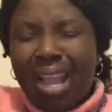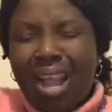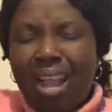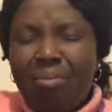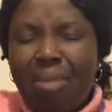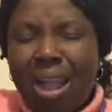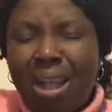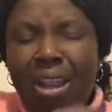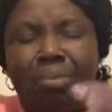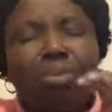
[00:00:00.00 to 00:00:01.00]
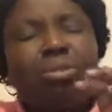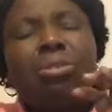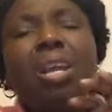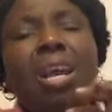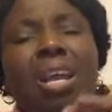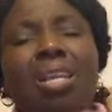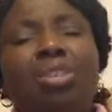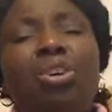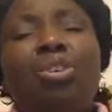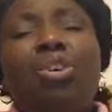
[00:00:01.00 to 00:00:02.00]
Hi, Makalabos.
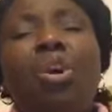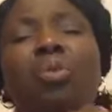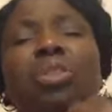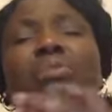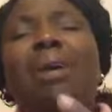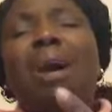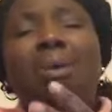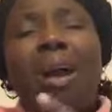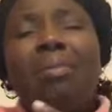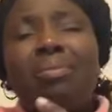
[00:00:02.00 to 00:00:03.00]
It's going to come with power.